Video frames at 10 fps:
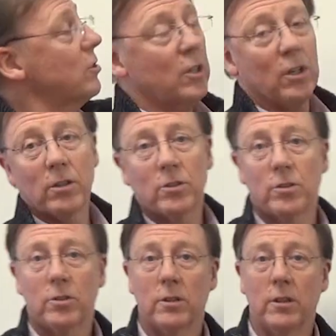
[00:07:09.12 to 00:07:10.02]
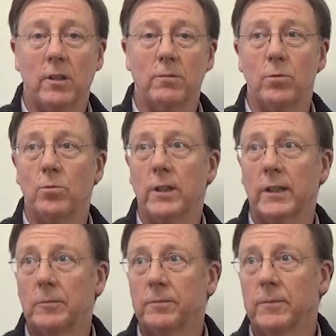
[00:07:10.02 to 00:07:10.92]
charge ruling.
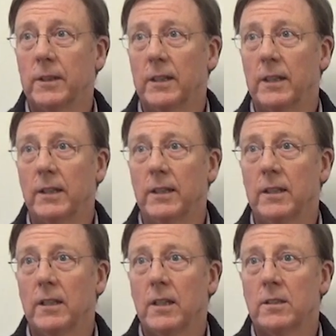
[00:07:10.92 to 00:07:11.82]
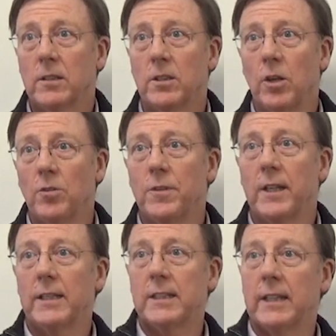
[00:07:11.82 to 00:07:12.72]
Okay, so no
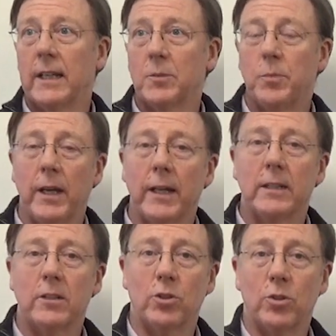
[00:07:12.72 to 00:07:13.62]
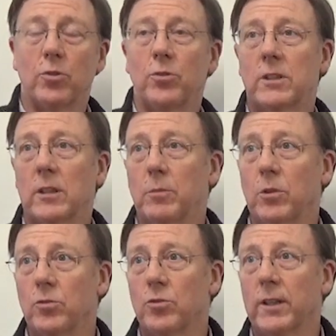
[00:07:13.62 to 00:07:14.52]
VAT gets paid to the
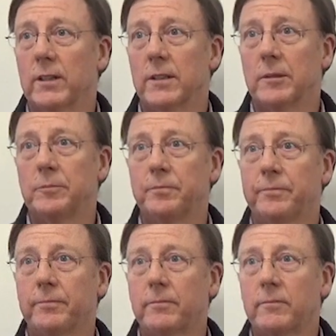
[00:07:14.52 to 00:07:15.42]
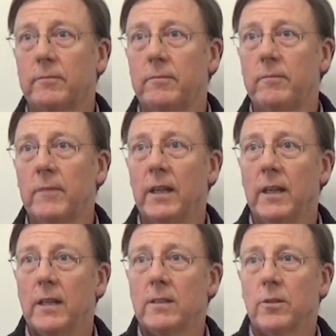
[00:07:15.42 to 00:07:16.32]
subcontractor.
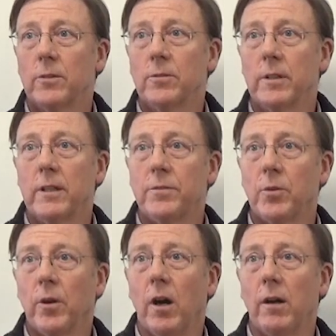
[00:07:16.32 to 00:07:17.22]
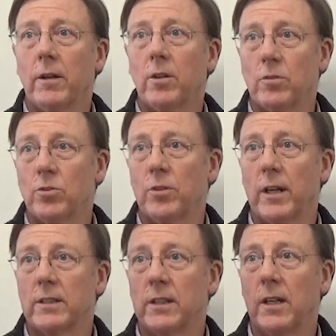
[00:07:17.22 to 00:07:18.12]
So if you are a
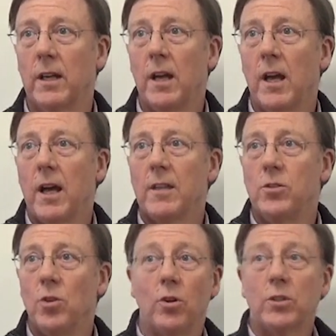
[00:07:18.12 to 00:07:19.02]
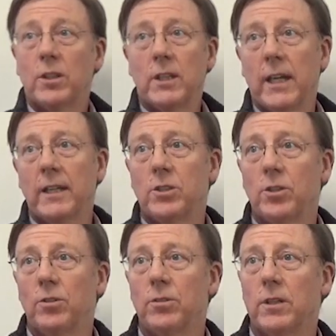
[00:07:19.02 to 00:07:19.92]
contractor and not the end
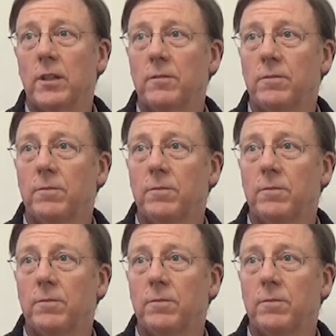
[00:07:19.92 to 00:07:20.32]
user